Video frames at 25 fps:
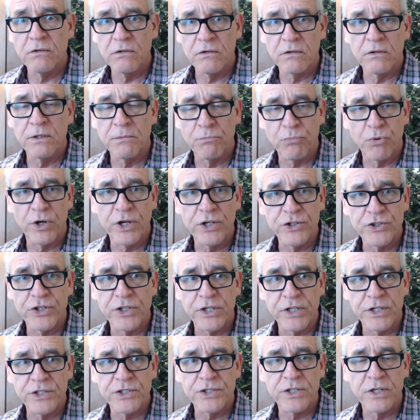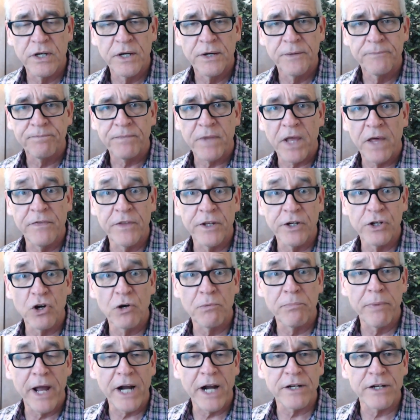the bridge is, and then go
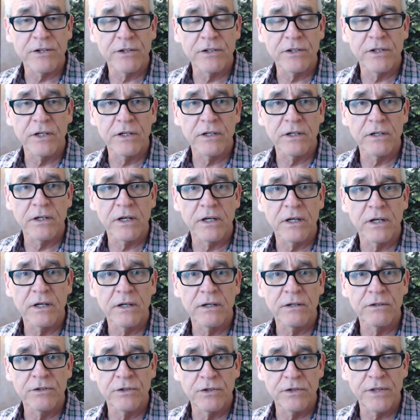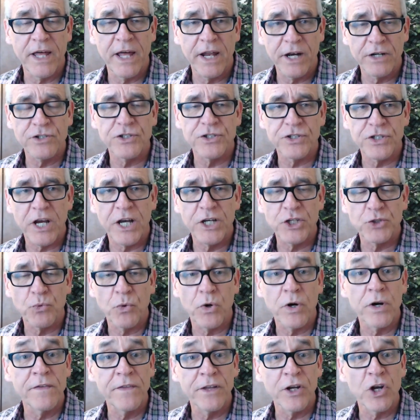back to the, uh, do the exercise
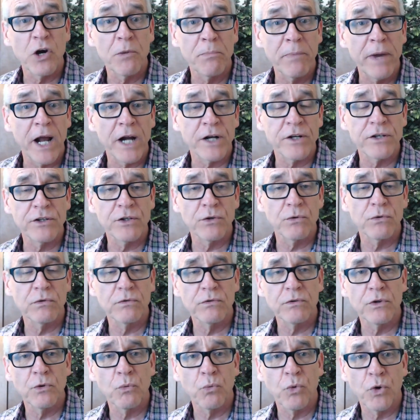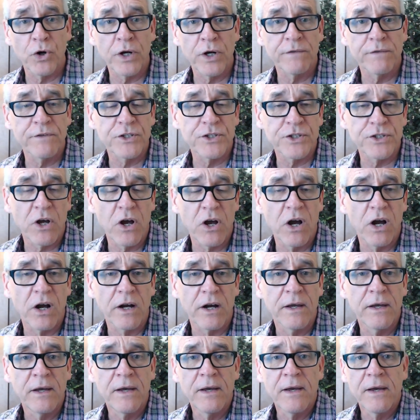word, and then go back to the, the word of the
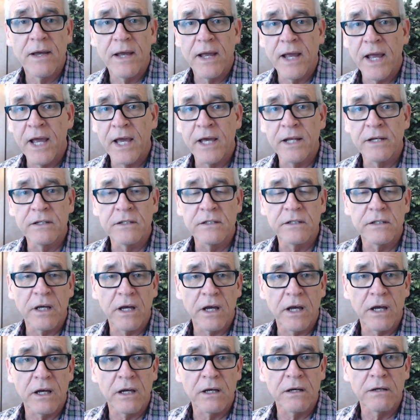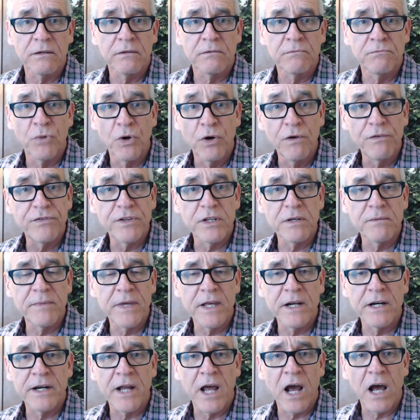song. And uh, move them
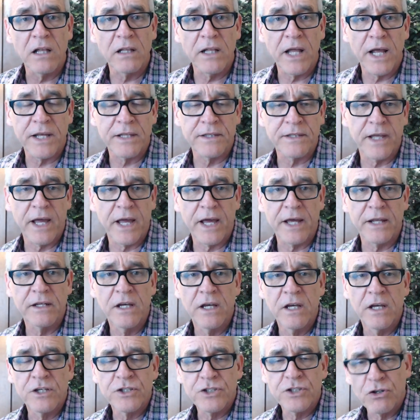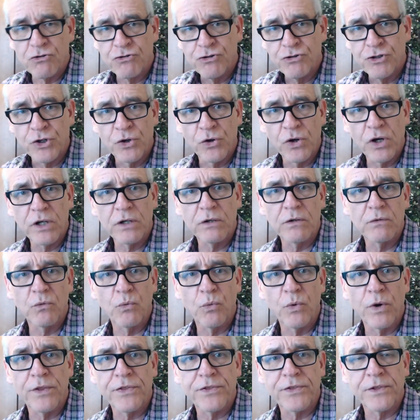in and out like that. So do it
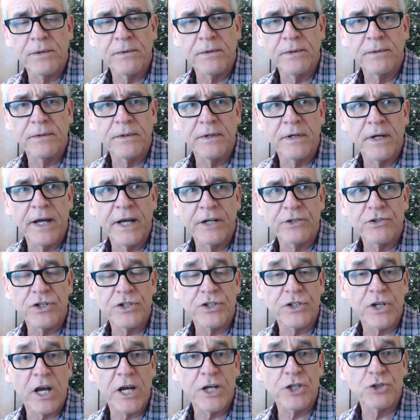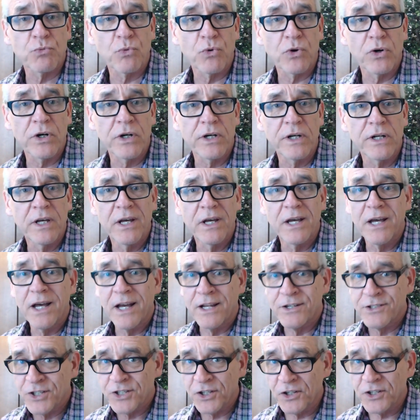with the exercise word
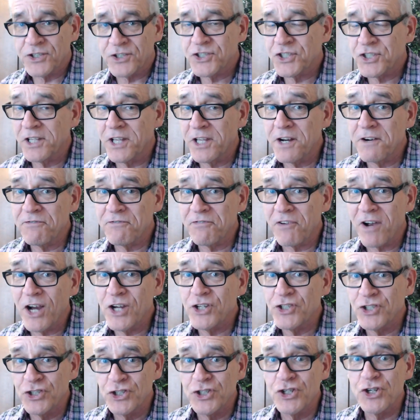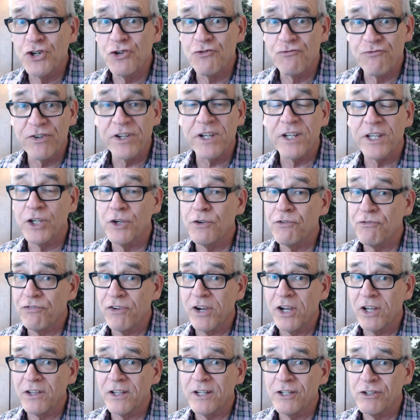until it solidifies and you, you
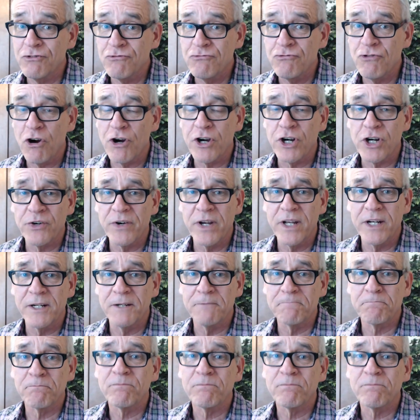feel it and you know you're in it,